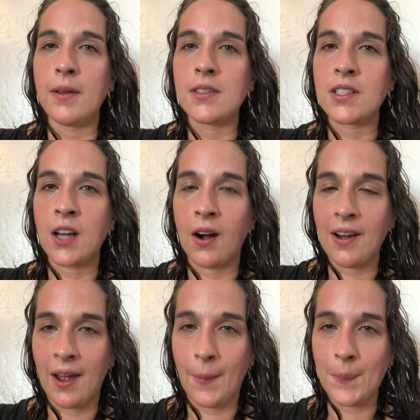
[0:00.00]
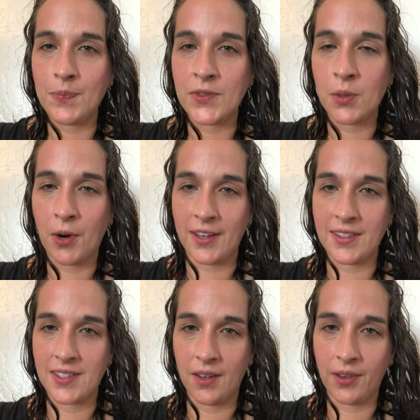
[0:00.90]
Start now to
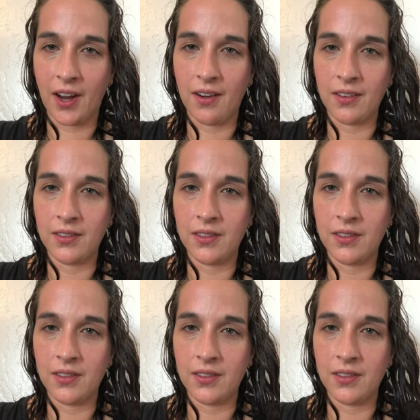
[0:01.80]
practice self care